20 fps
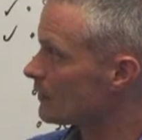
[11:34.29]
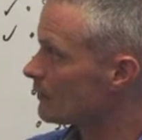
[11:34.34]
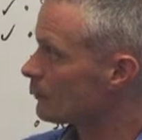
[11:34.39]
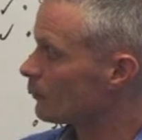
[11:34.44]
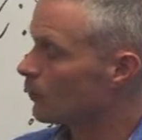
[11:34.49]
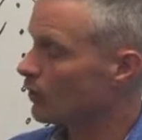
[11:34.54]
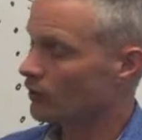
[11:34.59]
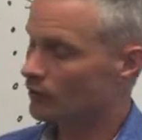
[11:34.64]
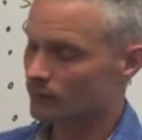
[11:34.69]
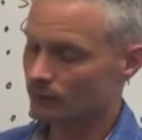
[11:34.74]

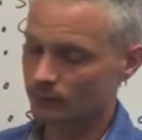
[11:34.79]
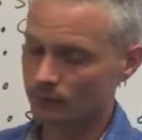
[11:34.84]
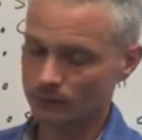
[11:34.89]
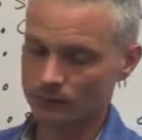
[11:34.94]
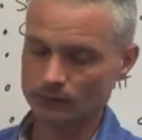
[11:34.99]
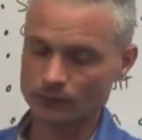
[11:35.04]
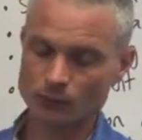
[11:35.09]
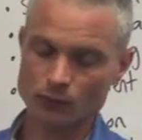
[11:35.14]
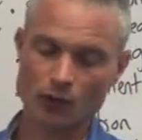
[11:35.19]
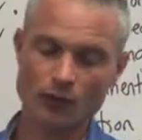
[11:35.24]

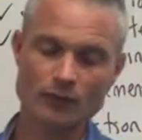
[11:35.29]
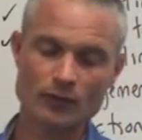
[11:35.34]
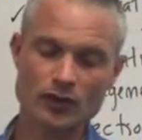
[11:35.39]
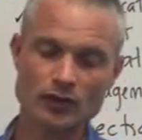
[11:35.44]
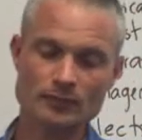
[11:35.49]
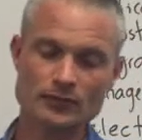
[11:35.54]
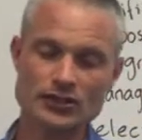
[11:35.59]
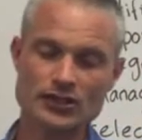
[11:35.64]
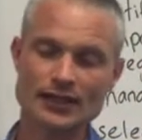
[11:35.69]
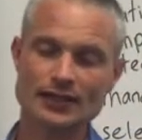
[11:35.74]
what the
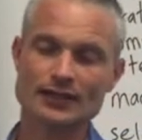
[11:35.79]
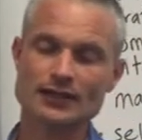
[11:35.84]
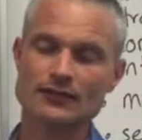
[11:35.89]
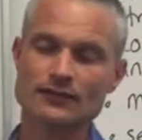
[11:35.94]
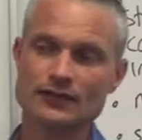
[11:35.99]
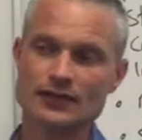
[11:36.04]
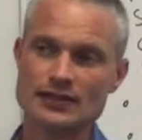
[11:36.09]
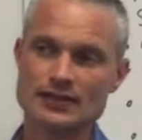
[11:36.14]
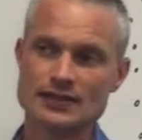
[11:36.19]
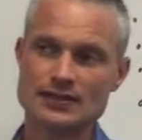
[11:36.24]
objective
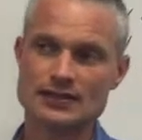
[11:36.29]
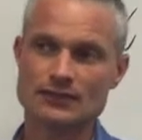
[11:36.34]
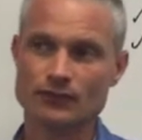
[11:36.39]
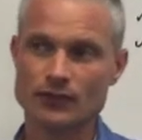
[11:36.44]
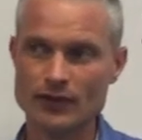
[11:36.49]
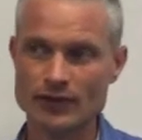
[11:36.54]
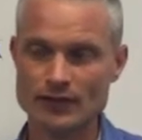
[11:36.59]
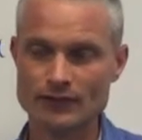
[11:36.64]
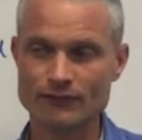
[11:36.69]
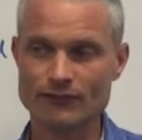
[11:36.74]
is
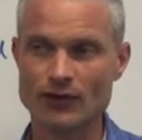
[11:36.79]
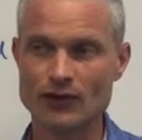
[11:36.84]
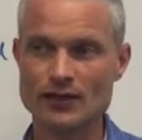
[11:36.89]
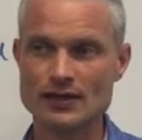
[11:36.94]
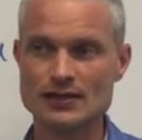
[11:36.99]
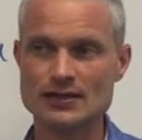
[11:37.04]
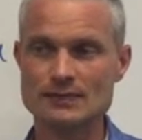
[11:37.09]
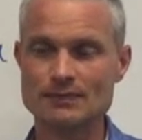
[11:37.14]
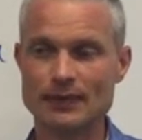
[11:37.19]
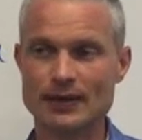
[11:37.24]
with a foliar
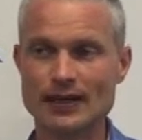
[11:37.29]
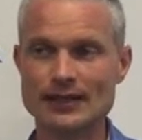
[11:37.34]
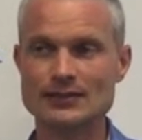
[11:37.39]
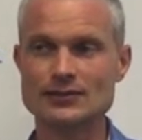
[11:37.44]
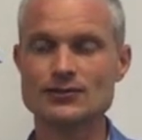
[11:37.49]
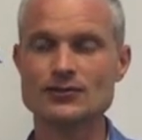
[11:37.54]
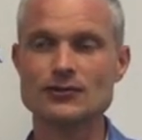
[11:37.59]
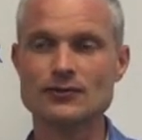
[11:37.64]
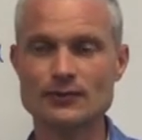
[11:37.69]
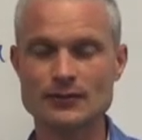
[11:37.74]
spray
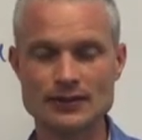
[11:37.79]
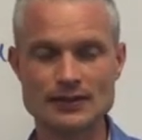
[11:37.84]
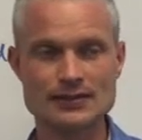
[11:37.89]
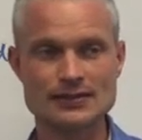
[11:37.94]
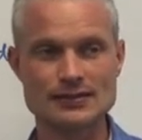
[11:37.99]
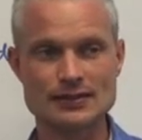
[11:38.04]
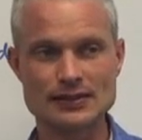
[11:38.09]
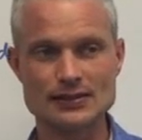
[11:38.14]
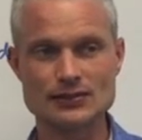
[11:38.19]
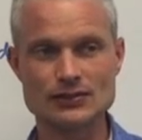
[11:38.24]
too
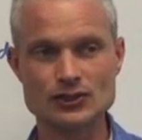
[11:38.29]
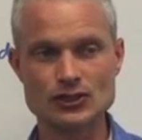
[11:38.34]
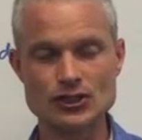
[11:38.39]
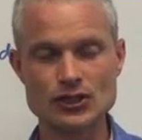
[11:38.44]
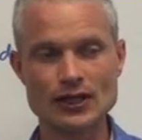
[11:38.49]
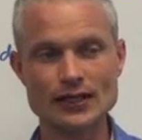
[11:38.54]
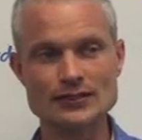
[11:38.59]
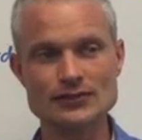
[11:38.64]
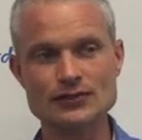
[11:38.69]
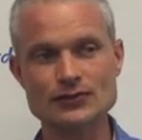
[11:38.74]
is you're
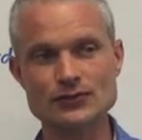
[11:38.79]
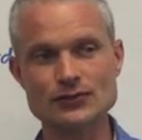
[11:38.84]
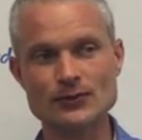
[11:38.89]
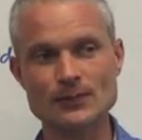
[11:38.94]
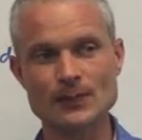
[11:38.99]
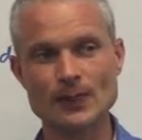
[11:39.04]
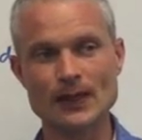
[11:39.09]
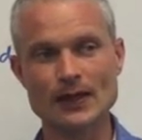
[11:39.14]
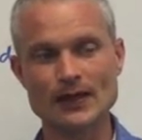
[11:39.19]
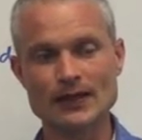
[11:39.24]
trying to
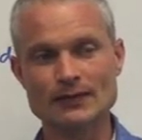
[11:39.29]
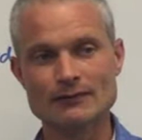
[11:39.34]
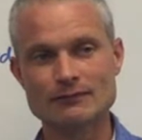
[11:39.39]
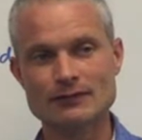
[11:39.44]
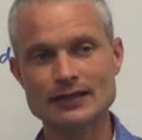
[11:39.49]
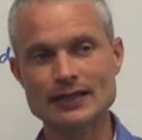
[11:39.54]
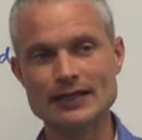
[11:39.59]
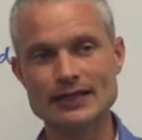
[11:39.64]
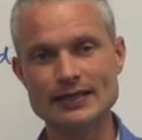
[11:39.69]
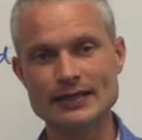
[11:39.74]

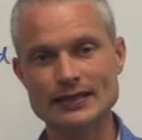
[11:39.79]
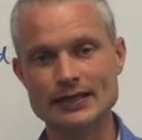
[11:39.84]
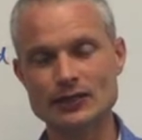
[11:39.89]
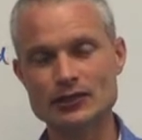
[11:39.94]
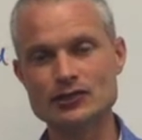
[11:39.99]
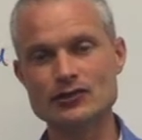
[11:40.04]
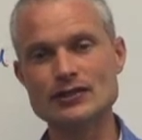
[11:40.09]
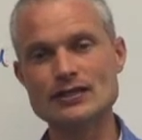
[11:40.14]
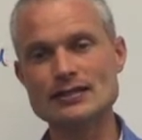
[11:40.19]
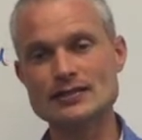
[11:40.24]
really
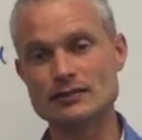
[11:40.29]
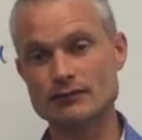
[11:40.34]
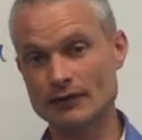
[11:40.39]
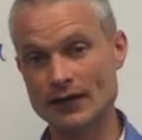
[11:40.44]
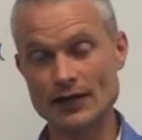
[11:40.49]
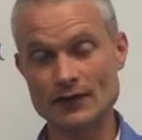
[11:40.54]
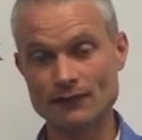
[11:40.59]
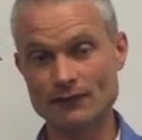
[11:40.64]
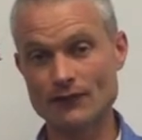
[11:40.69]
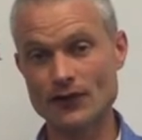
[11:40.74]
increase the
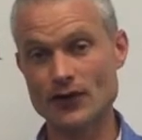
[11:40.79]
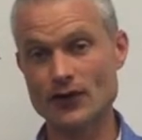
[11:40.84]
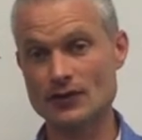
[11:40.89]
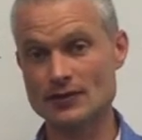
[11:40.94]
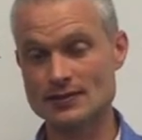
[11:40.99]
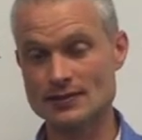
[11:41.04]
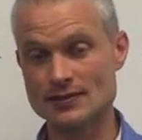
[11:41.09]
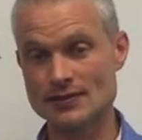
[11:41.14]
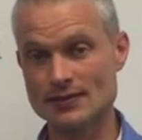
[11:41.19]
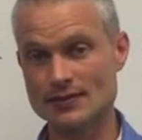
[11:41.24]
rate of
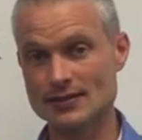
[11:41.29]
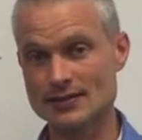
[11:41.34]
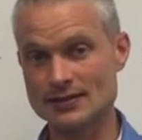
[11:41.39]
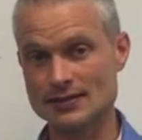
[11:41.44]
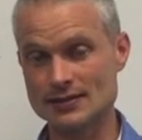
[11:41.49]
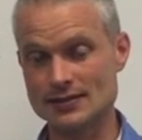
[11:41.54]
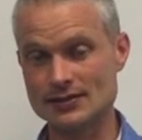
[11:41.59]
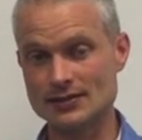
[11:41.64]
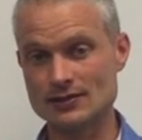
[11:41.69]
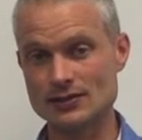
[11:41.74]

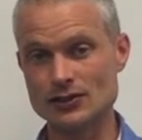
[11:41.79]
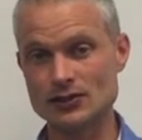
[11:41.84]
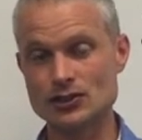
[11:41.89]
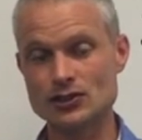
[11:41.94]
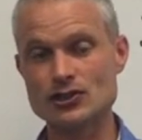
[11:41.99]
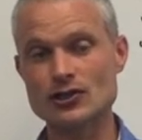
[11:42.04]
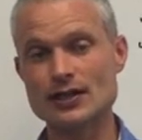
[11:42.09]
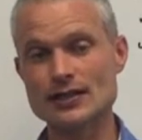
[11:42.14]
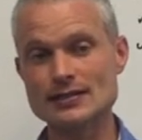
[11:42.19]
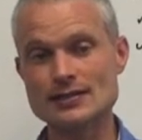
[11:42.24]
photosynthesis. So you're
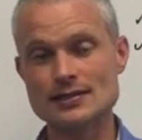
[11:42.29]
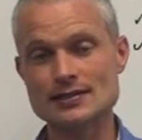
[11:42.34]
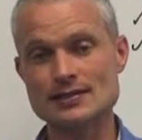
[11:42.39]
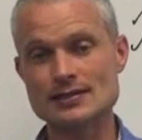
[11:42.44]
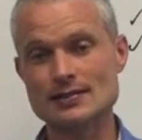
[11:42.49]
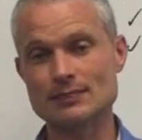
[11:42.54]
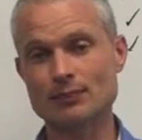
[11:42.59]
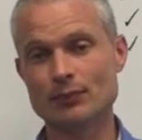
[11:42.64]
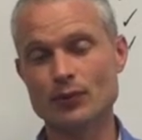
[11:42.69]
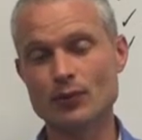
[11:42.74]
trying to
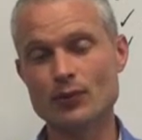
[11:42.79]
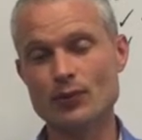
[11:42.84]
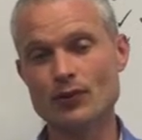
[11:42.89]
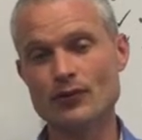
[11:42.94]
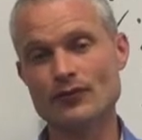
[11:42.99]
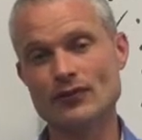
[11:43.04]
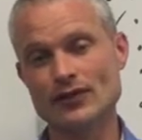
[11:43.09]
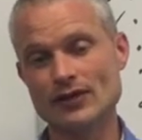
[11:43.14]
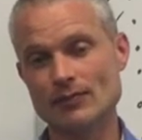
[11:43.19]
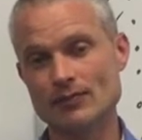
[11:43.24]

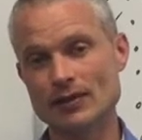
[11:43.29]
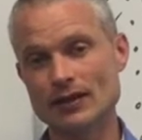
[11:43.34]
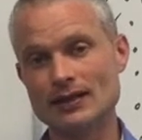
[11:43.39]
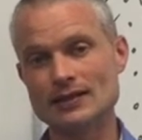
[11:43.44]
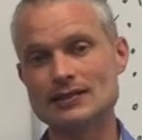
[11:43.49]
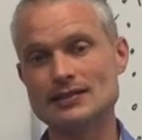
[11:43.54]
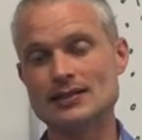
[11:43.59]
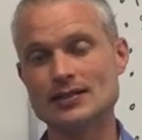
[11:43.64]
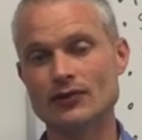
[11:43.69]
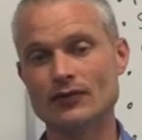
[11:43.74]
support the
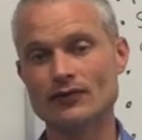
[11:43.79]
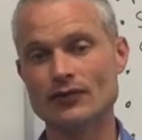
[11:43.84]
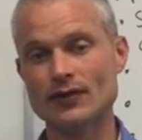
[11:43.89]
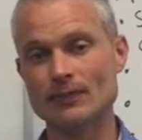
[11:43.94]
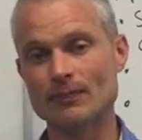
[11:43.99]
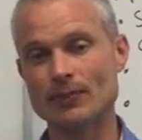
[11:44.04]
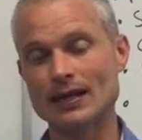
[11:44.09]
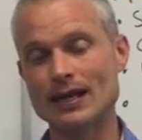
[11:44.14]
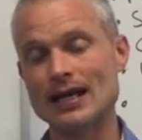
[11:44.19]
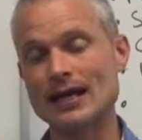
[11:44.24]
ability of the
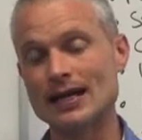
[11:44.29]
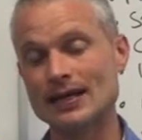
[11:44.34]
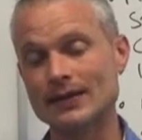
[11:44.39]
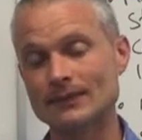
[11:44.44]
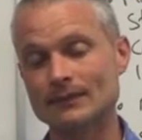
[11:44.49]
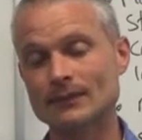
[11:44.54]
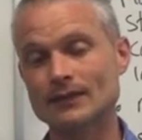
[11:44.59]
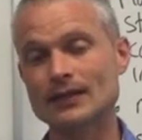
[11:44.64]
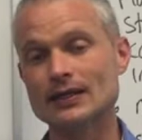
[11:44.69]
plant